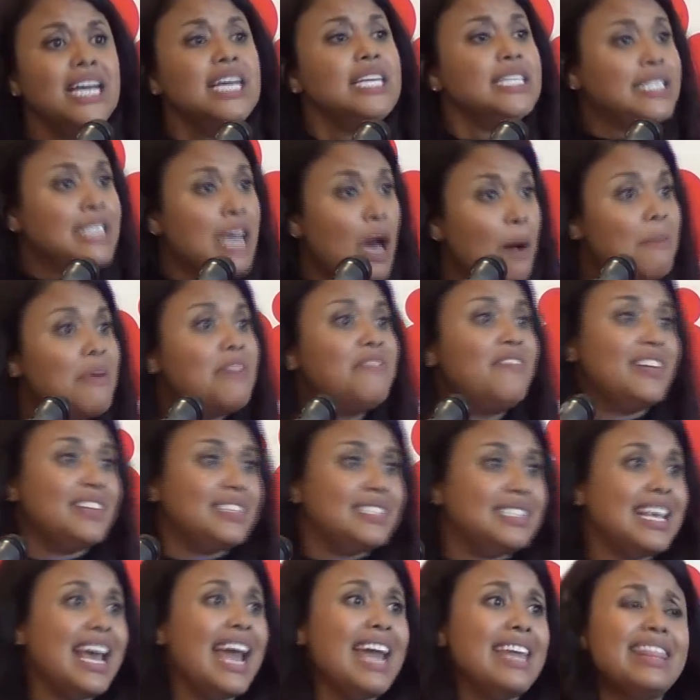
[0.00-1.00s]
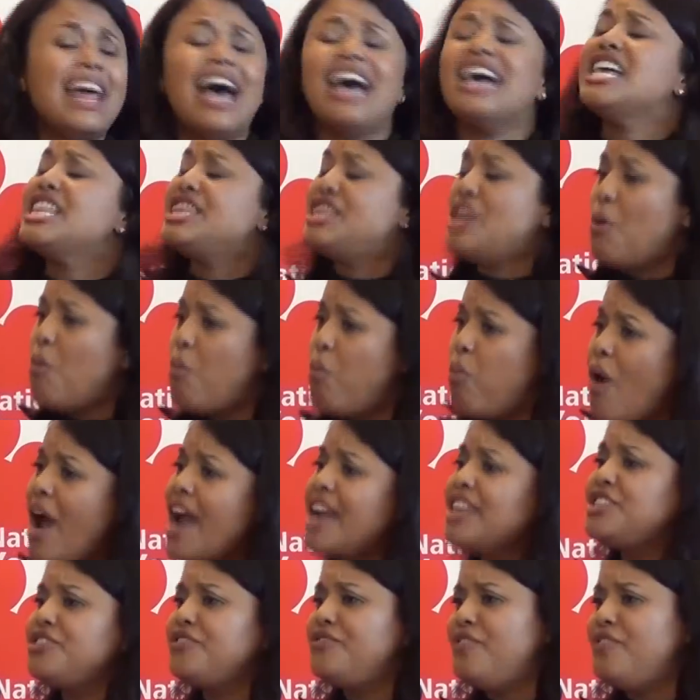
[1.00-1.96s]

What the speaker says: Some of us say that the way